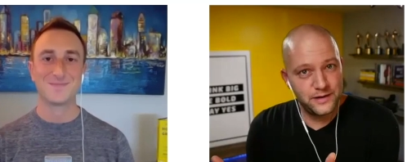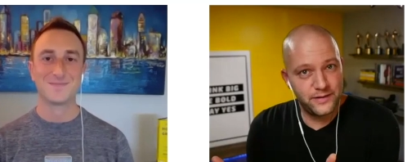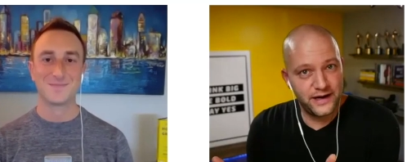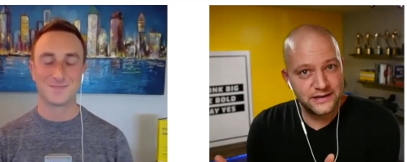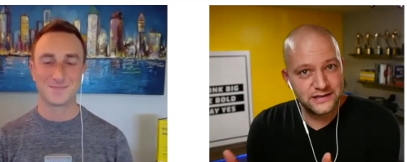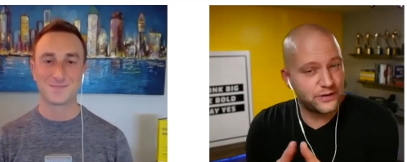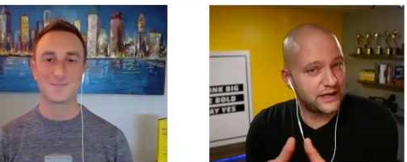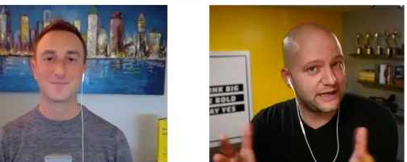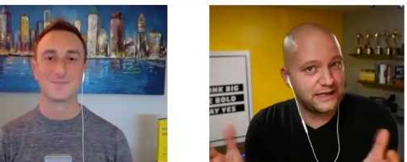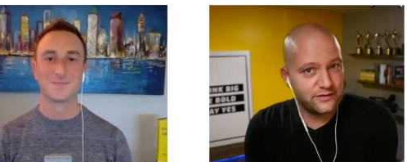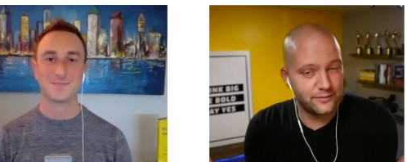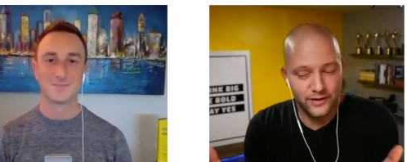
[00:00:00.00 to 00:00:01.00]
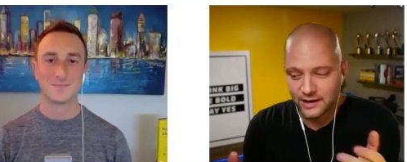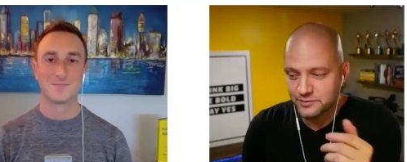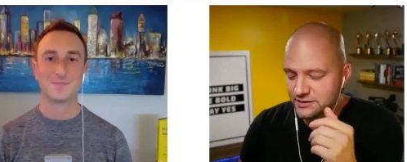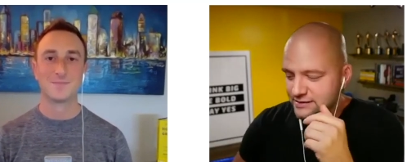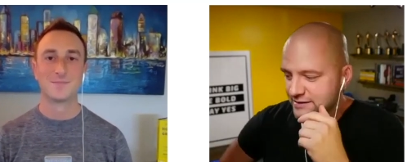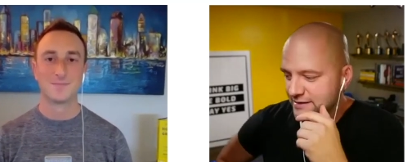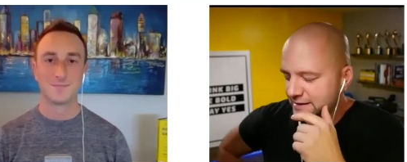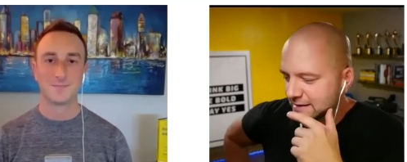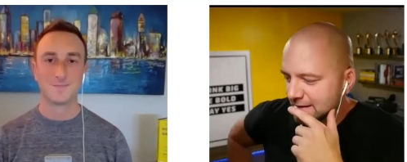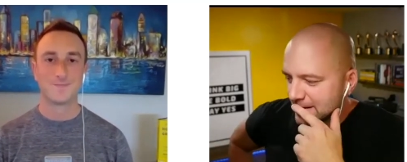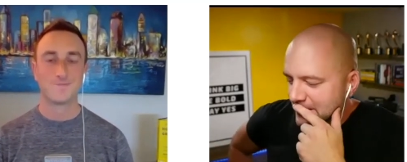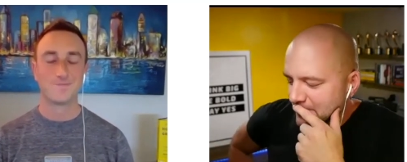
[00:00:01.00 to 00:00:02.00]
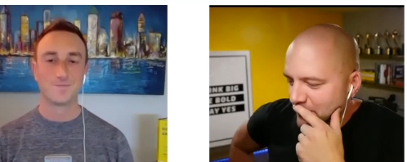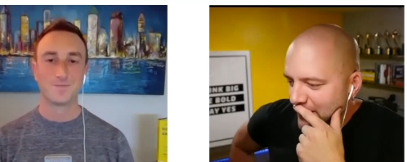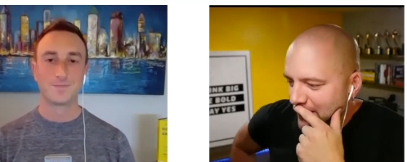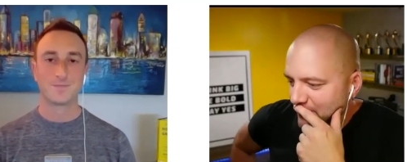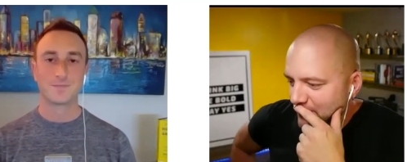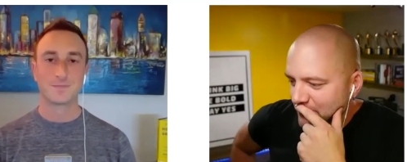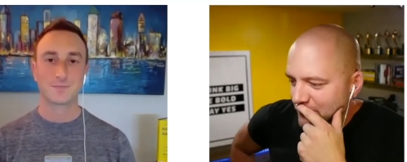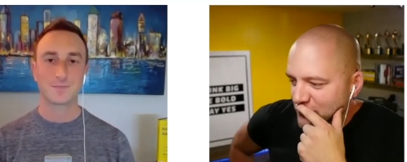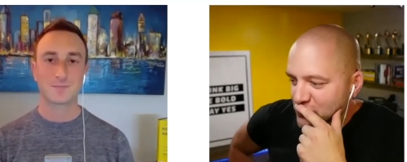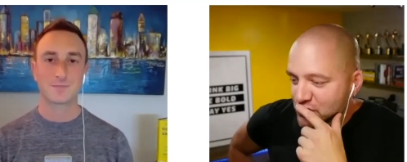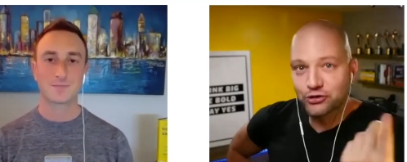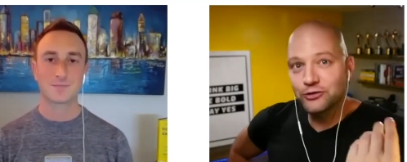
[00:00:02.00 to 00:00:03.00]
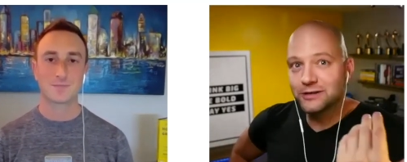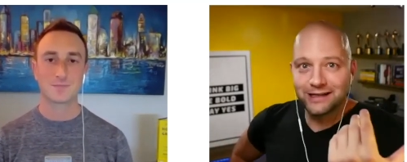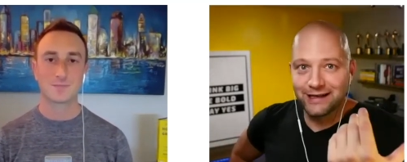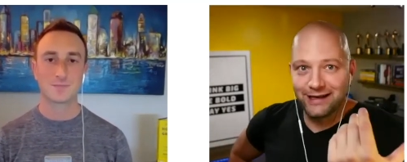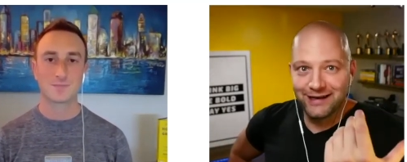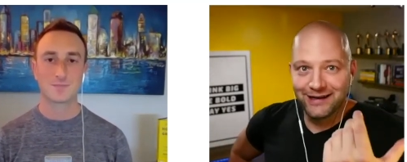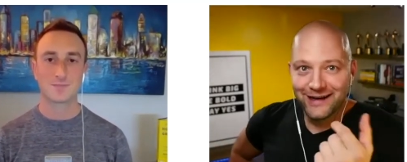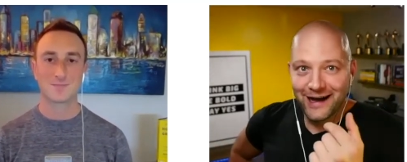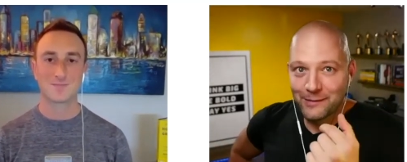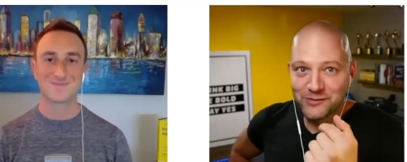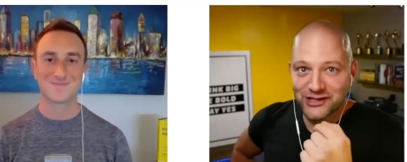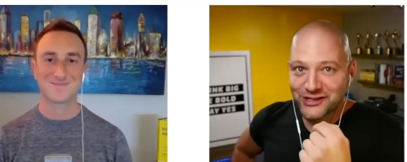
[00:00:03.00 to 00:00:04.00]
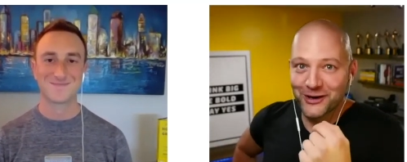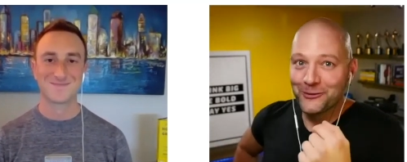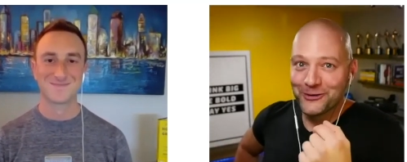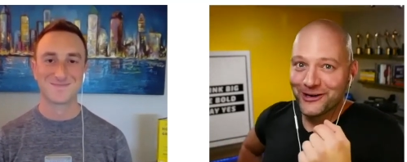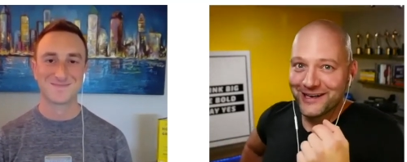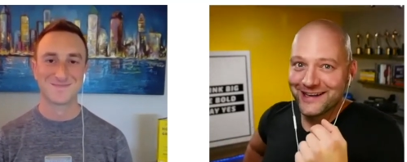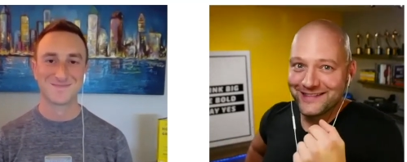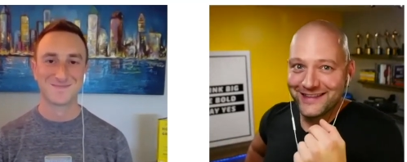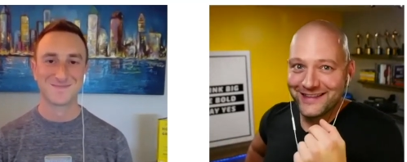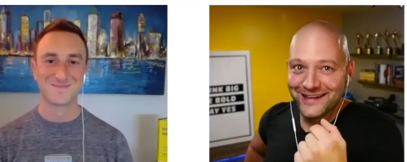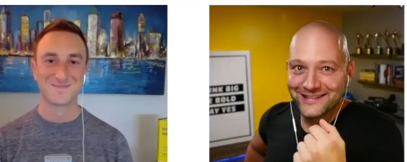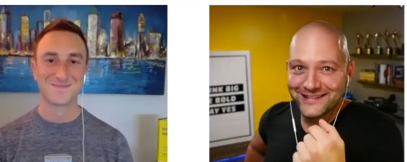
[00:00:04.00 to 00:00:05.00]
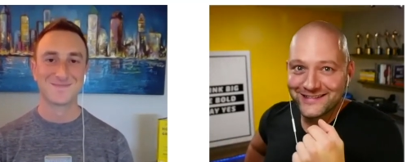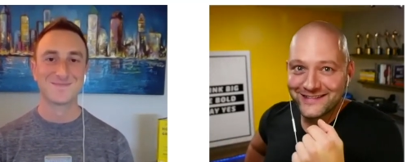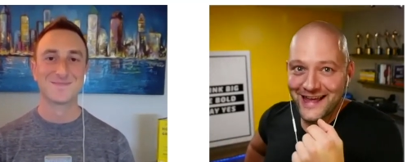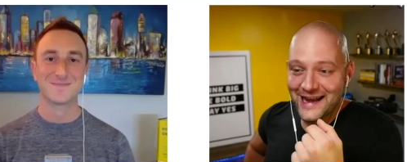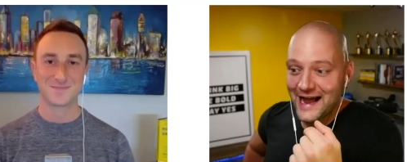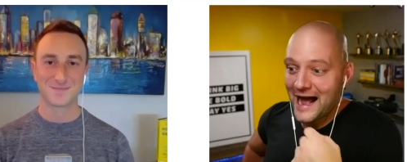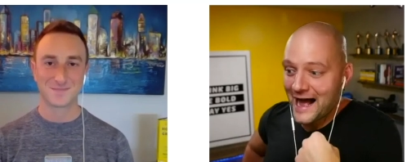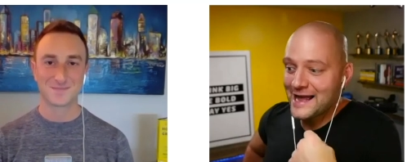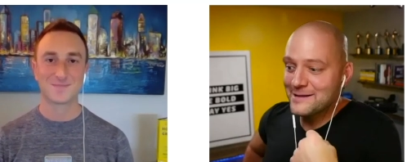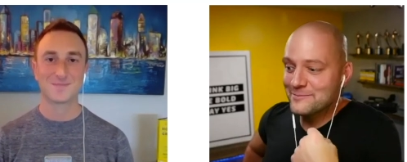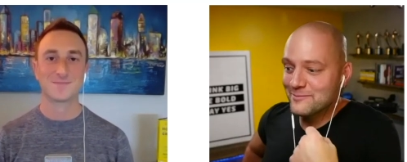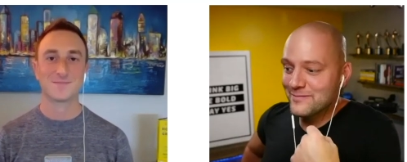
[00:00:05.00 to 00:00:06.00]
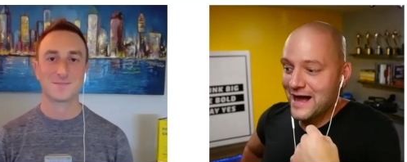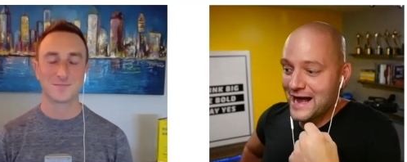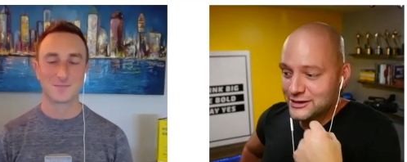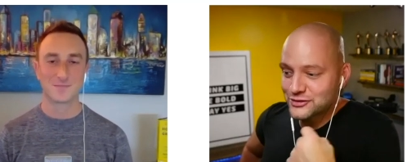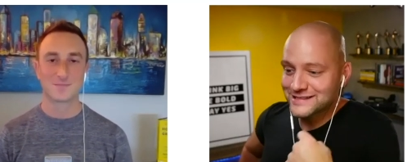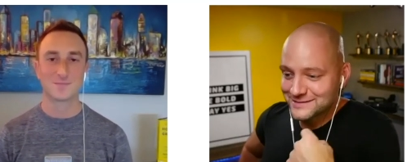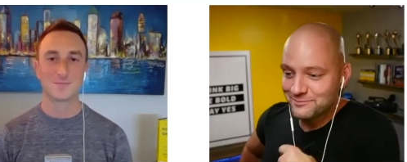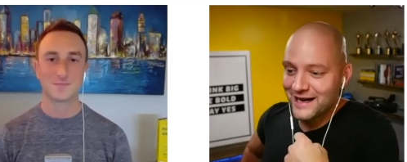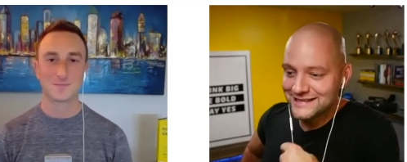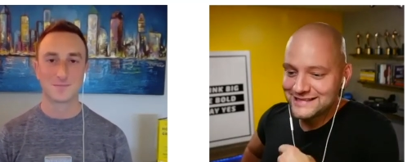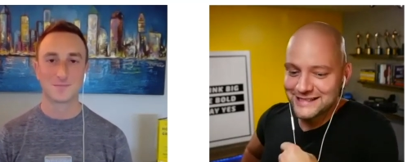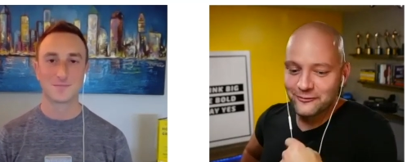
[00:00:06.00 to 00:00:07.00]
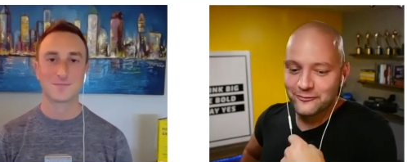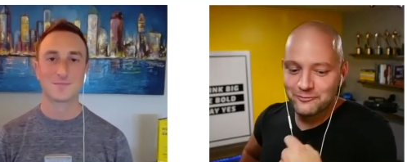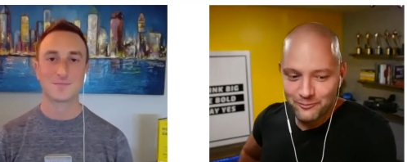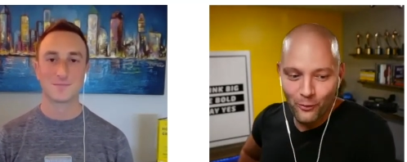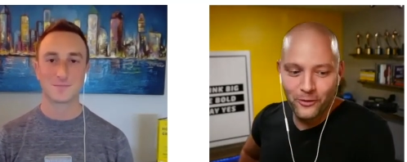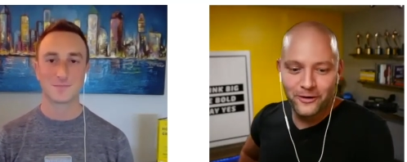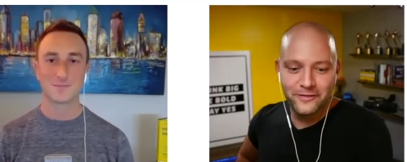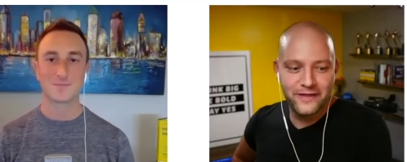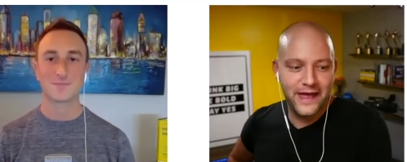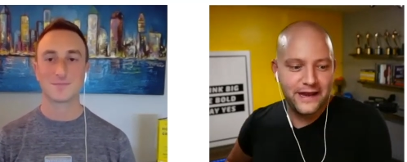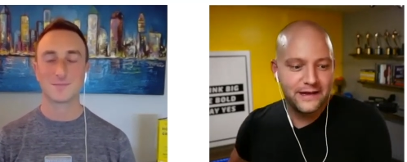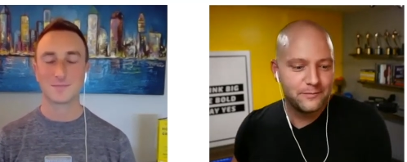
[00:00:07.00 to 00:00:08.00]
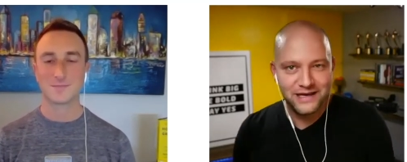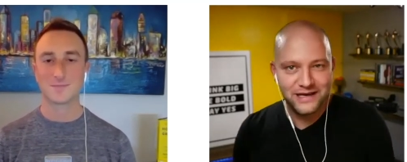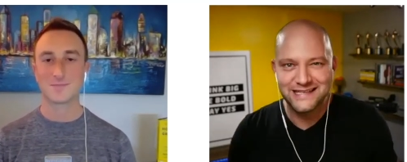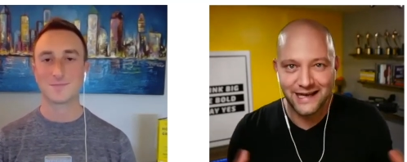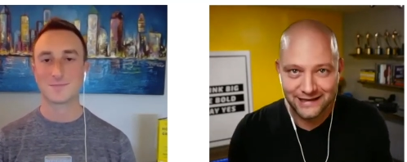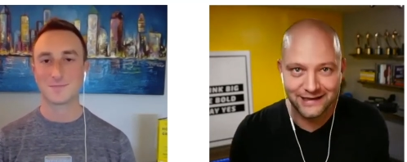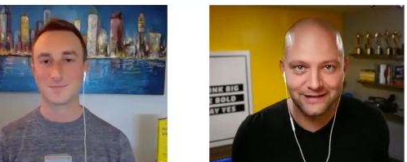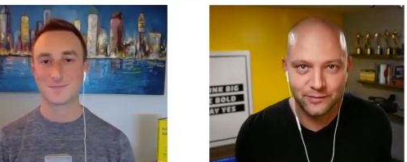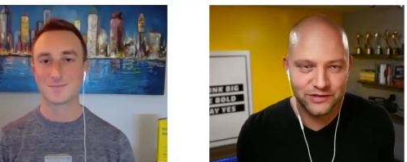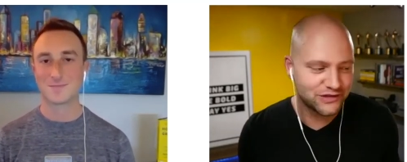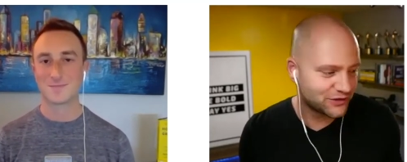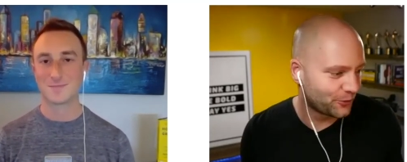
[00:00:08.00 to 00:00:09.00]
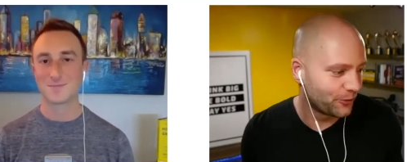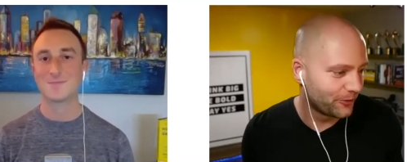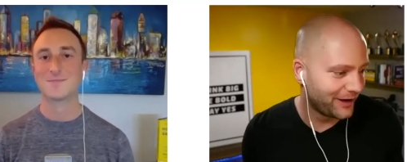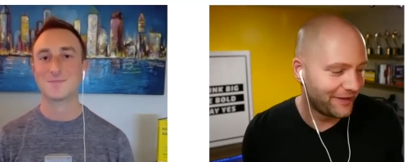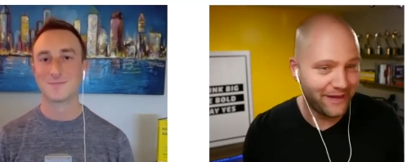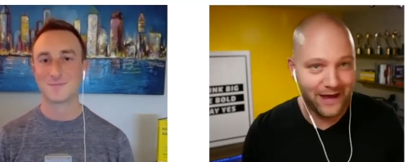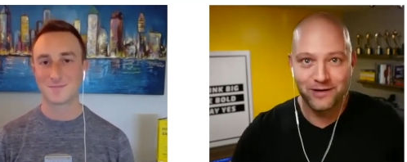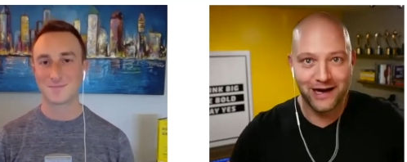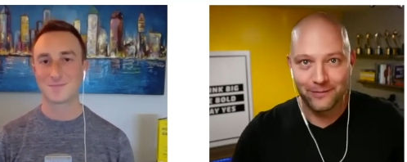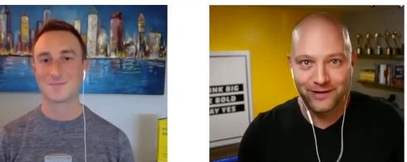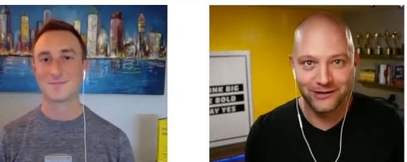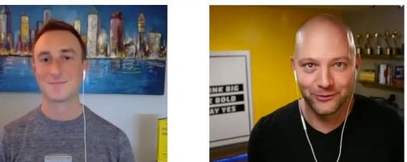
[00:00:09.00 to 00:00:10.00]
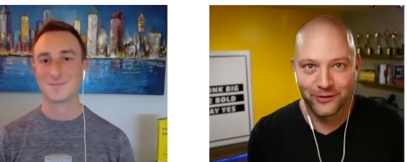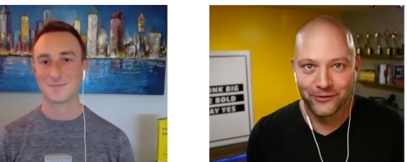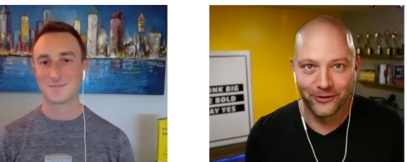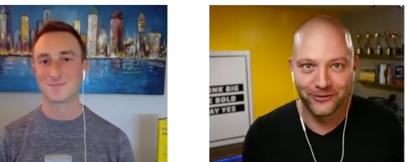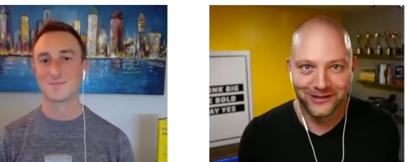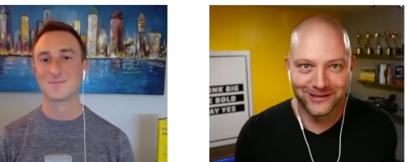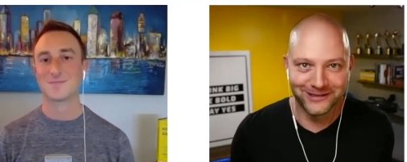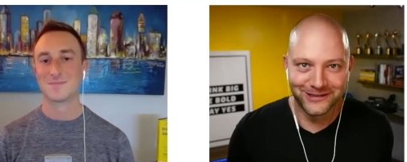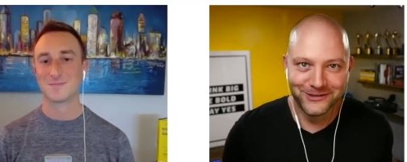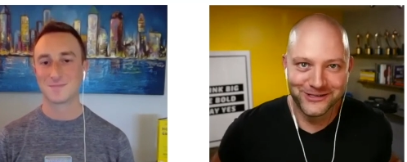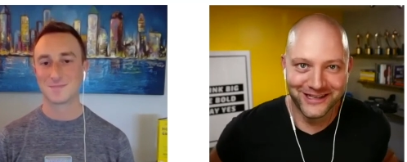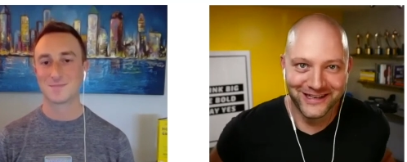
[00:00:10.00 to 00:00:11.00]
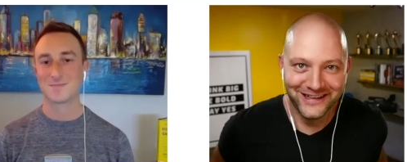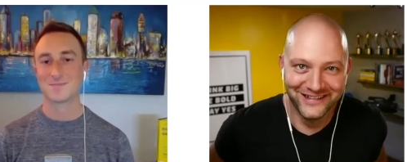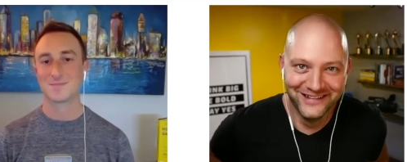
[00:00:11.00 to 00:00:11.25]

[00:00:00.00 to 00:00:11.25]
Speaker 1: be best, but I give them options um, surely I'm so good at this that I I trust myself more than me telling them a story and them coming to their own conclusion.